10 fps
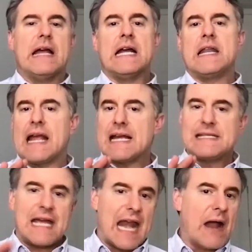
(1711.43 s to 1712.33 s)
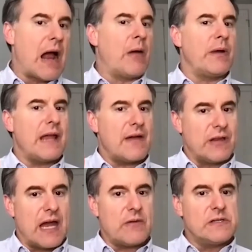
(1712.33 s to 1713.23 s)
like I said, I really have a
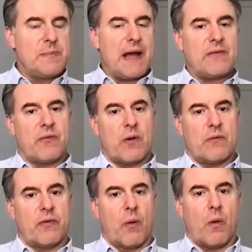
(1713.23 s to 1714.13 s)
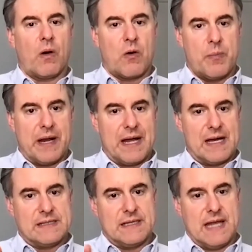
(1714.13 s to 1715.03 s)
lot of respect for Oracle
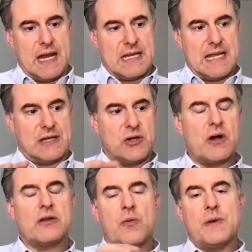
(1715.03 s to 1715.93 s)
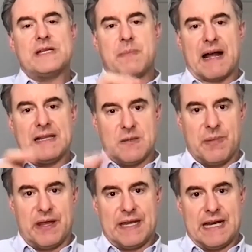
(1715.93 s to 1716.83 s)
because they took the
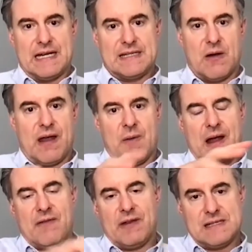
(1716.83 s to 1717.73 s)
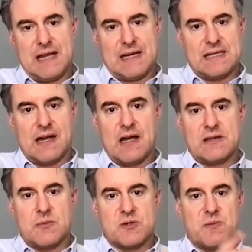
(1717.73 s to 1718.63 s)
responsibility to say, okay, we have all these legacy
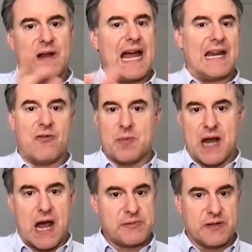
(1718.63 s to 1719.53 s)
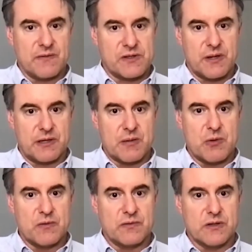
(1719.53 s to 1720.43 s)
customers, but we got to give them an option for someone to
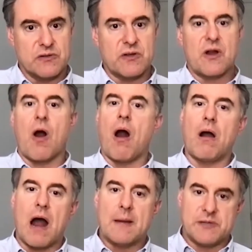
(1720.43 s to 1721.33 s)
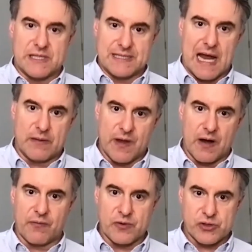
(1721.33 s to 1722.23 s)
move to. So there are options out there
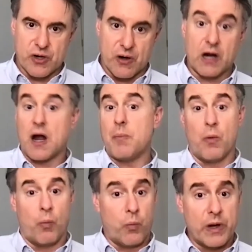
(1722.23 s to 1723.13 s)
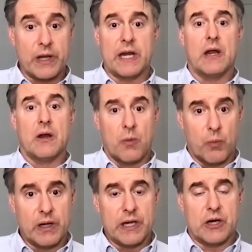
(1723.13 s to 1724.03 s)
for sure. A couple really,
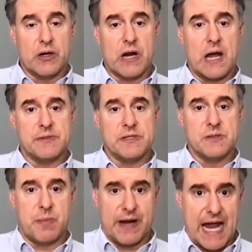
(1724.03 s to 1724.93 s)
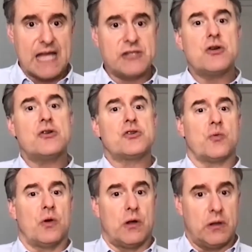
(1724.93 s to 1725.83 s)
really good options. But as
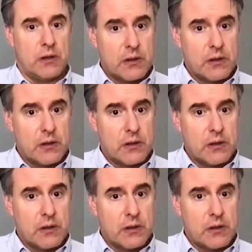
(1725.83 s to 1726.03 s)
usual,